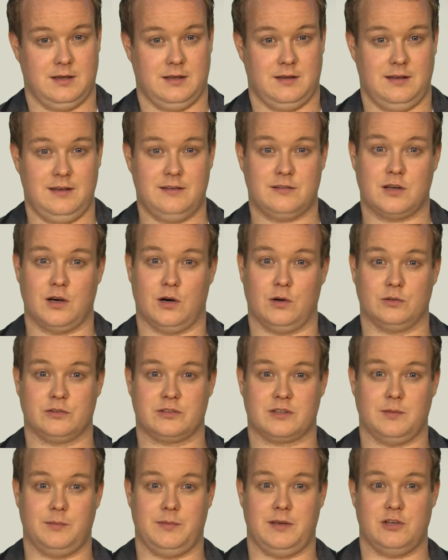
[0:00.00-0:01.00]
These goals
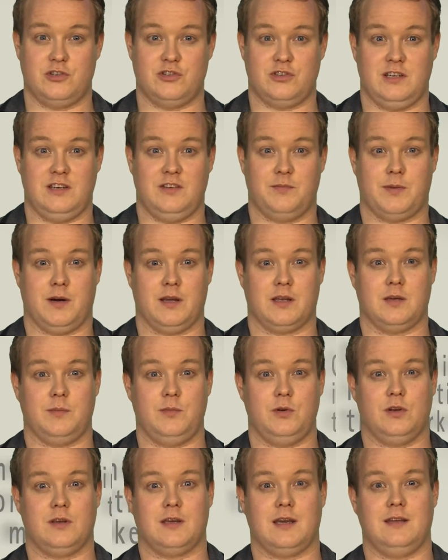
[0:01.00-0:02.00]
can be achieved by
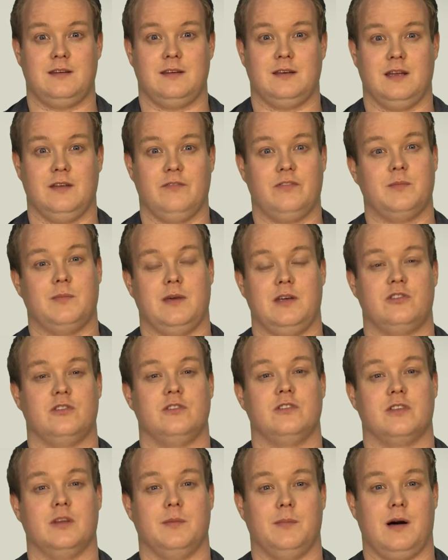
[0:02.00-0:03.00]
communicating
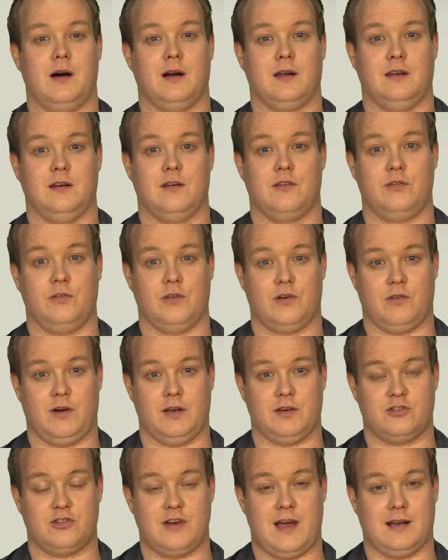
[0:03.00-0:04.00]
information to the market through the
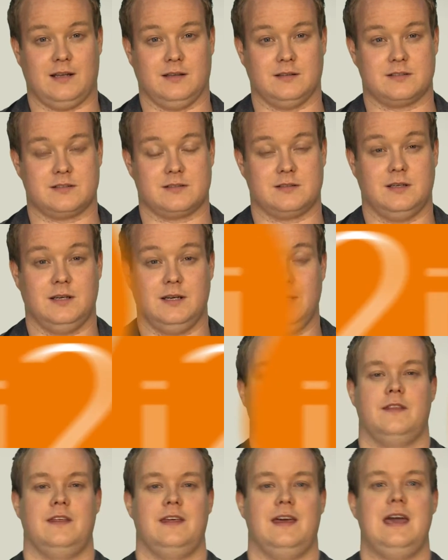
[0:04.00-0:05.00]
right channels.
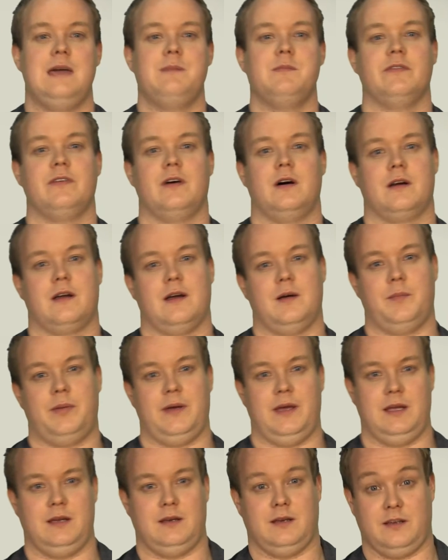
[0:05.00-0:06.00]
The aim of our
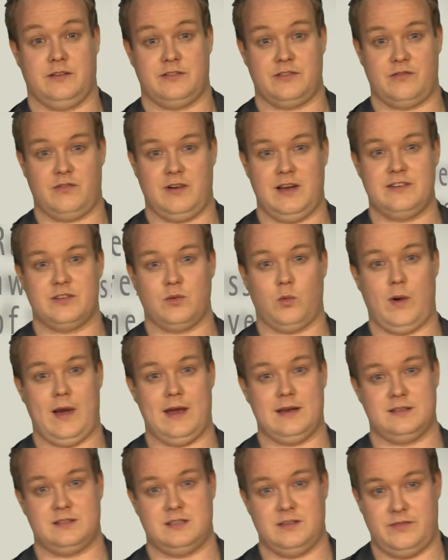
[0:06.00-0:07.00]
campaign is to raise
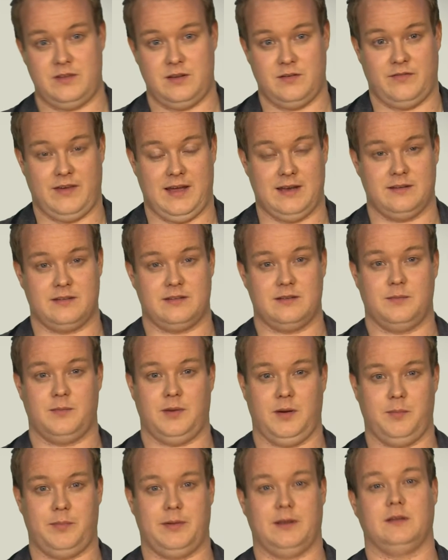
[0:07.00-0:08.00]
awareness of the event
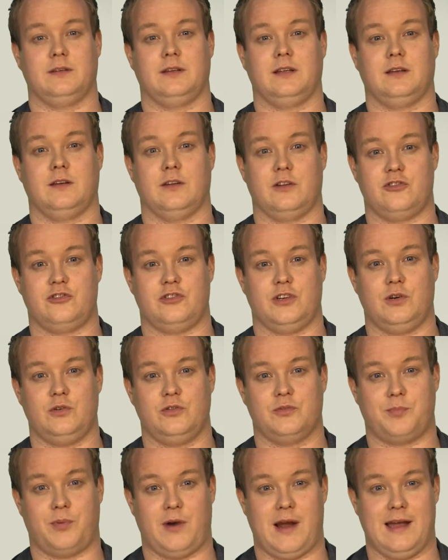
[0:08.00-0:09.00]
by building the
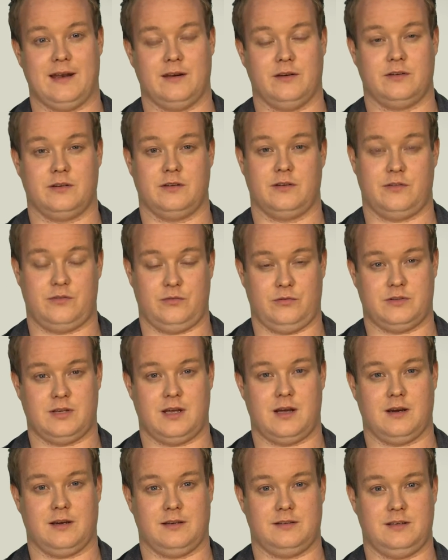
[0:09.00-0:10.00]
show's brand through
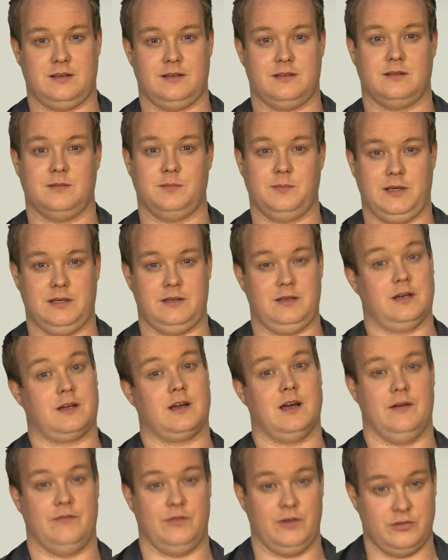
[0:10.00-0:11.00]
targeted media
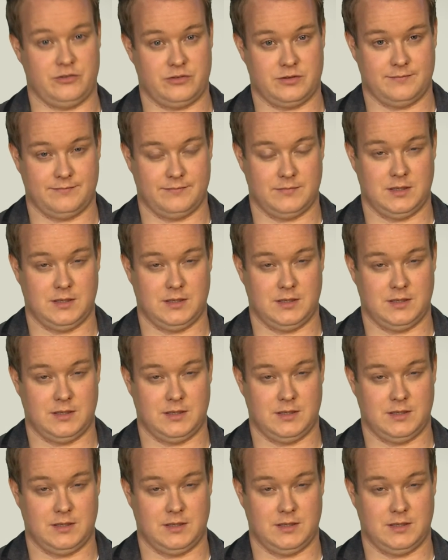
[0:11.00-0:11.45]
coverage.